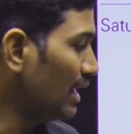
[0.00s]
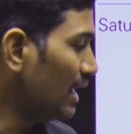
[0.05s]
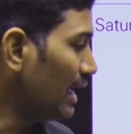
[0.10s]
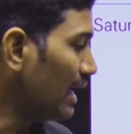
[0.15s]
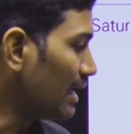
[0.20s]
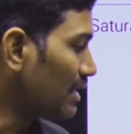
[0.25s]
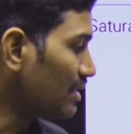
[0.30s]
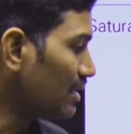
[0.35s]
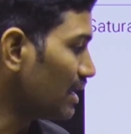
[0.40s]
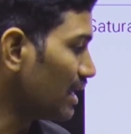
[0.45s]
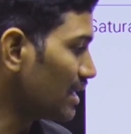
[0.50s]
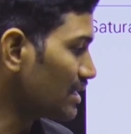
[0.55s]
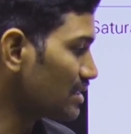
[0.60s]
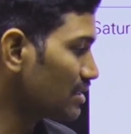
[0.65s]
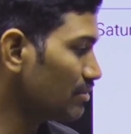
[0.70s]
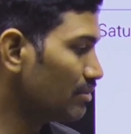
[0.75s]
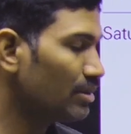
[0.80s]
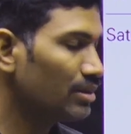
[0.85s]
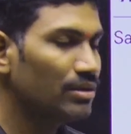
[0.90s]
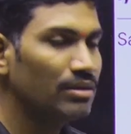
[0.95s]
And the last
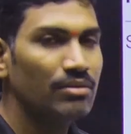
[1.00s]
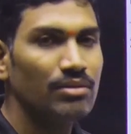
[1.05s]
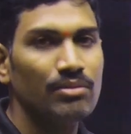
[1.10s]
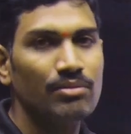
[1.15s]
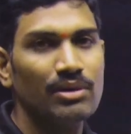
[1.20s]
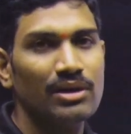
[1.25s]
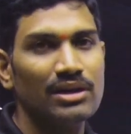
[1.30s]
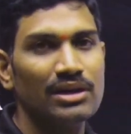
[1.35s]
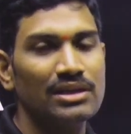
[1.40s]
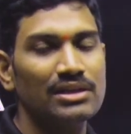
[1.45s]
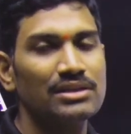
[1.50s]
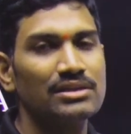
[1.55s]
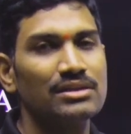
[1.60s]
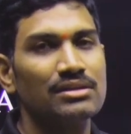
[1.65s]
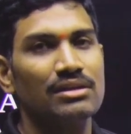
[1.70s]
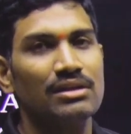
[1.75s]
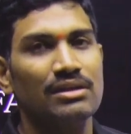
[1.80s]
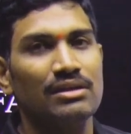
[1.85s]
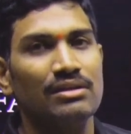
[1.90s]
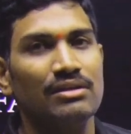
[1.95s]
double bond is
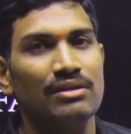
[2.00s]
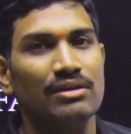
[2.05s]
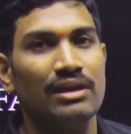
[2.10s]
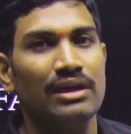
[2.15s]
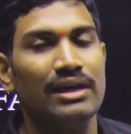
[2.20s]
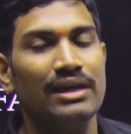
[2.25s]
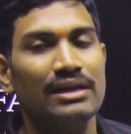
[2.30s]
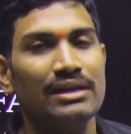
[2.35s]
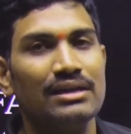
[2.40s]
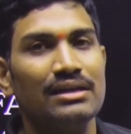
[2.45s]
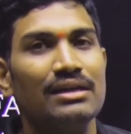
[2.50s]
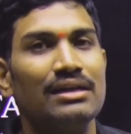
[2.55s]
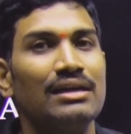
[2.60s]
at